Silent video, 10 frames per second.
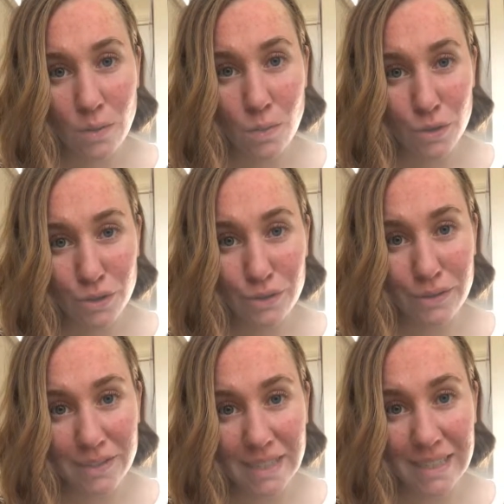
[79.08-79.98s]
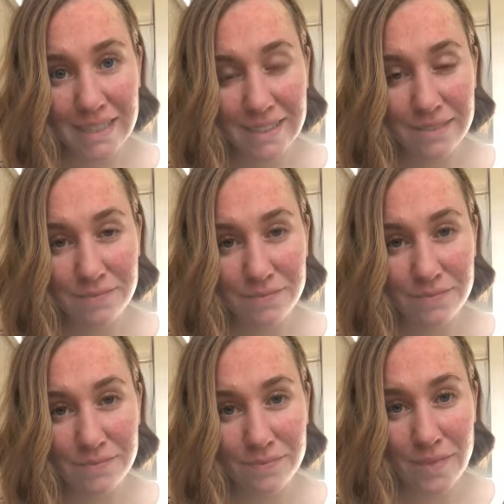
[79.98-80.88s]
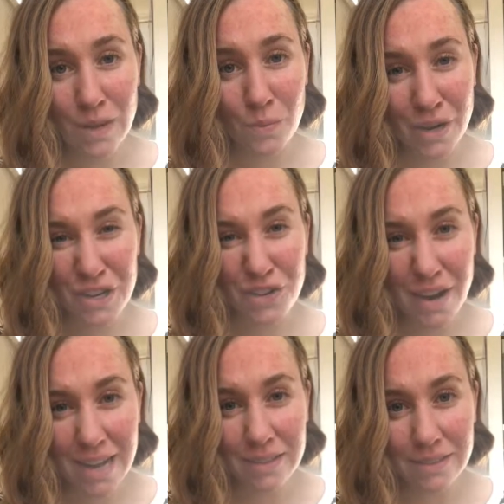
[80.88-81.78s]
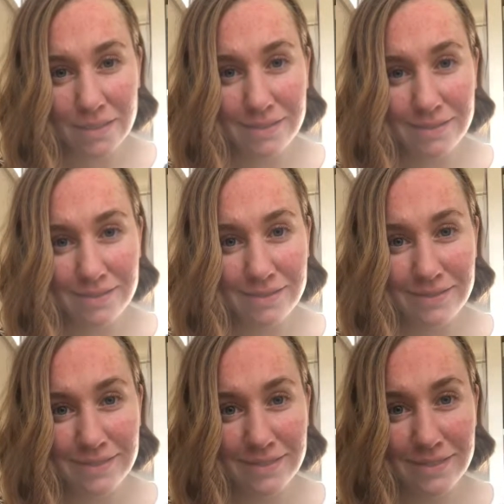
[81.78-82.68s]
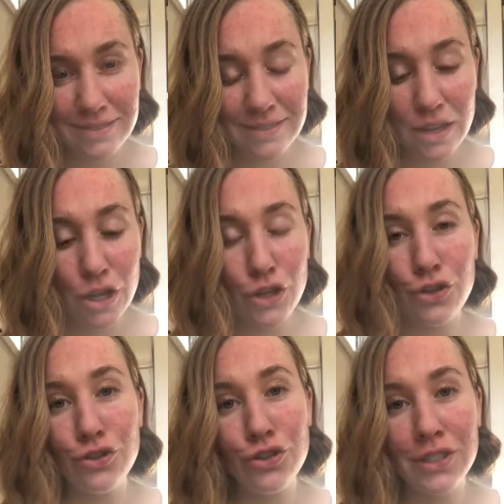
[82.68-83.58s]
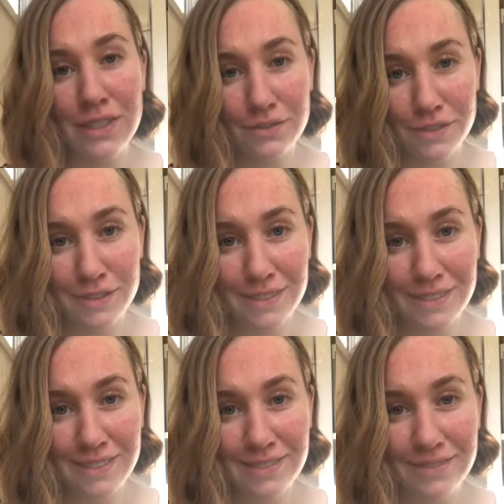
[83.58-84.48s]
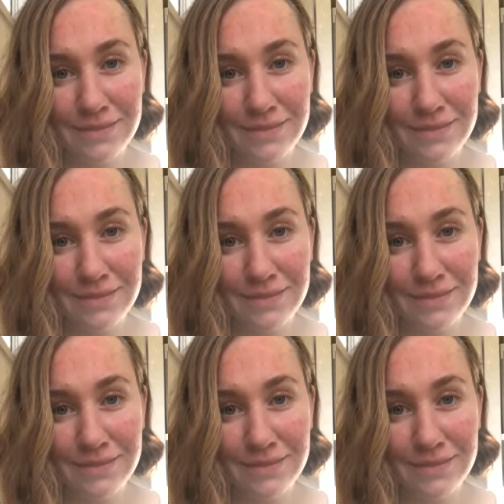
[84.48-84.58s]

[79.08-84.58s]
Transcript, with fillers: what you look like, and where you're at. Huge difference.